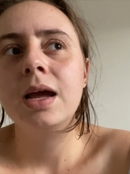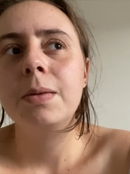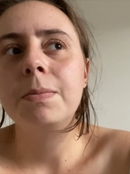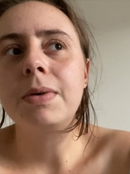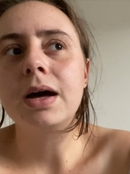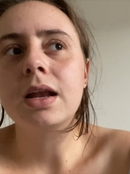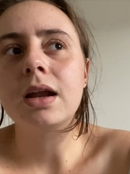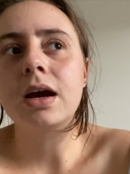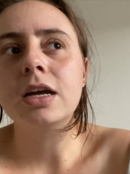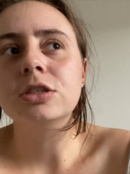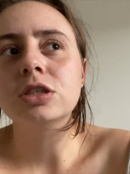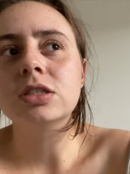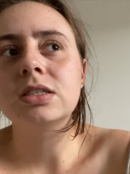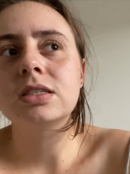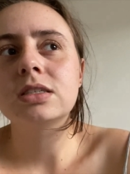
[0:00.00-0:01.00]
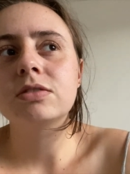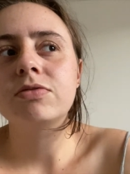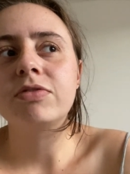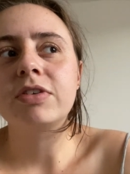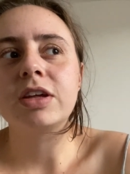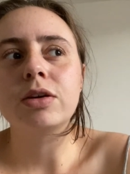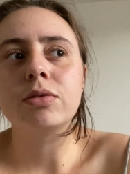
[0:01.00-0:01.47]
but I just
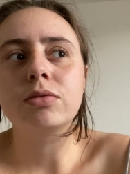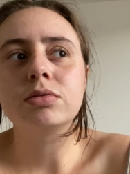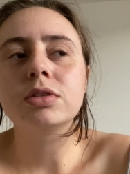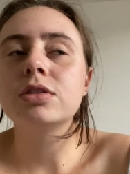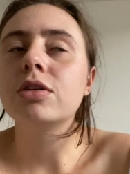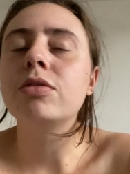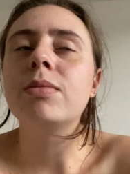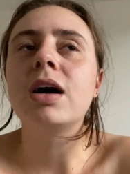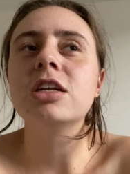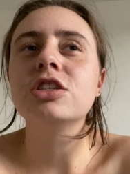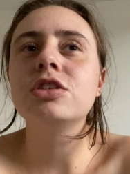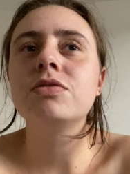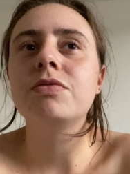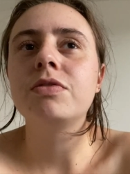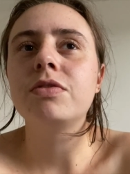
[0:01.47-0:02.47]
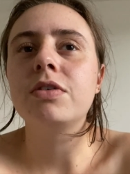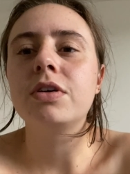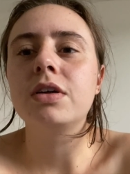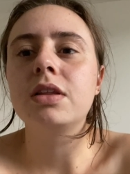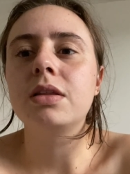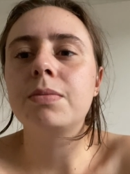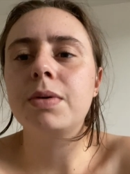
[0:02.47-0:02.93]
feel so much for
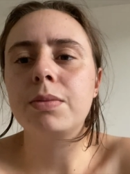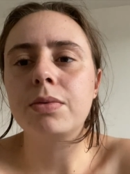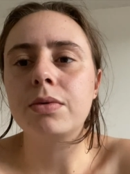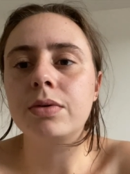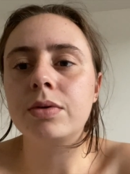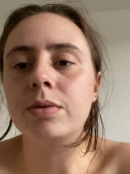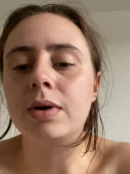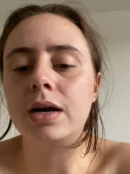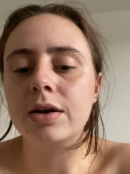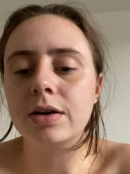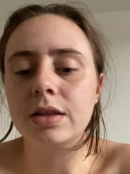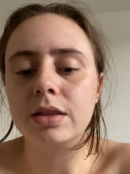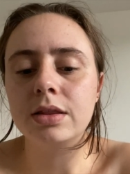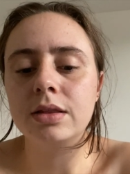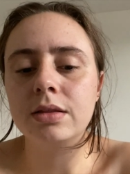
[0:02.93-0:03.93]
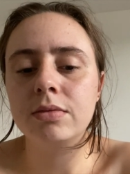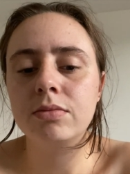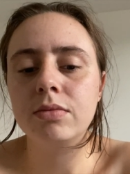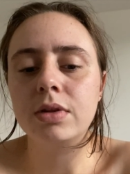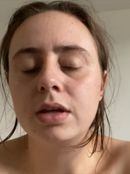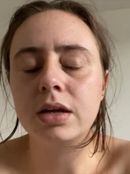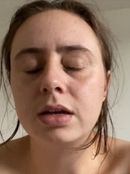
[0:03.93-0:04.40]
the people who are in
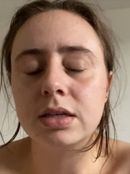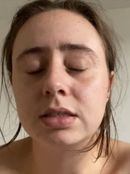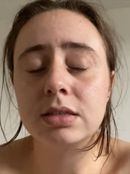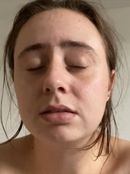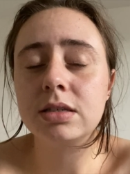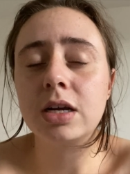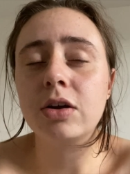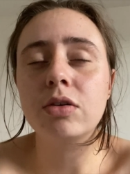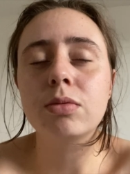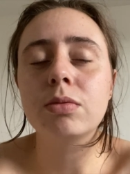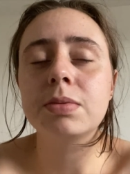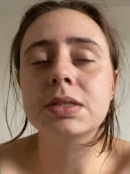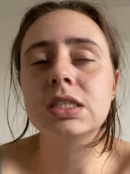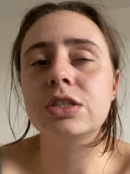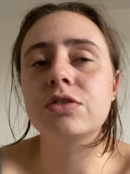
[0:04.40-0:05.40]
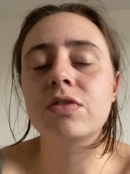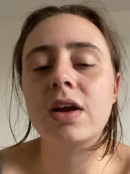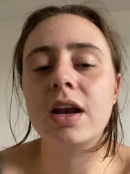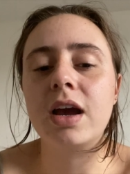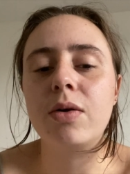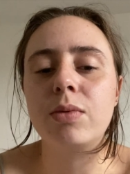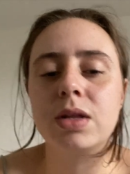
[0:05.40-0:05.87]
in a terrible position right
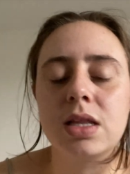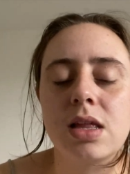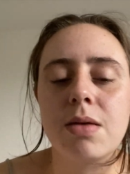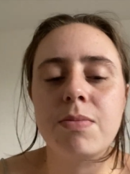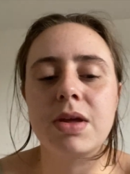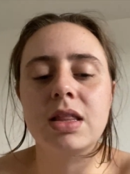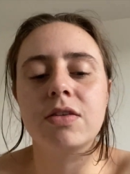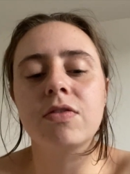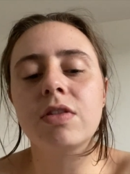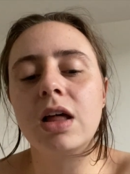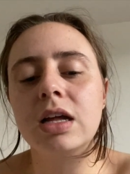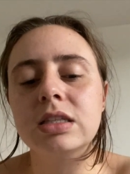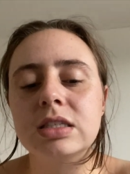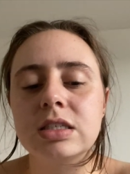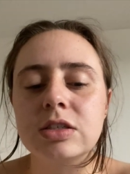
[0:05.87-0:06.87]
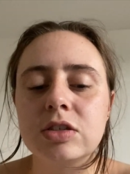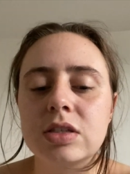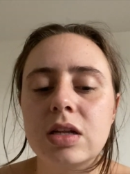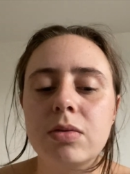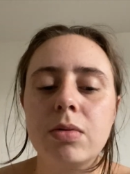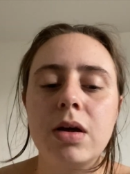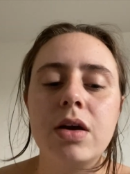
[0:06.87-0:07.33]
now, whether that be the floods in New
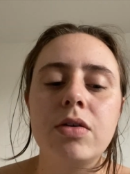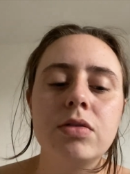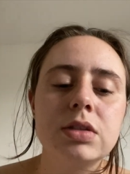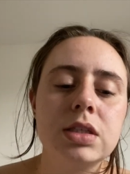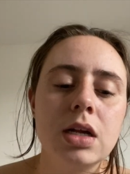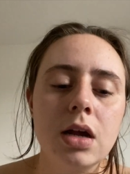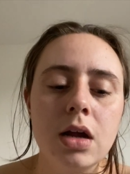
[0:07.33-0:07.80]
South Wales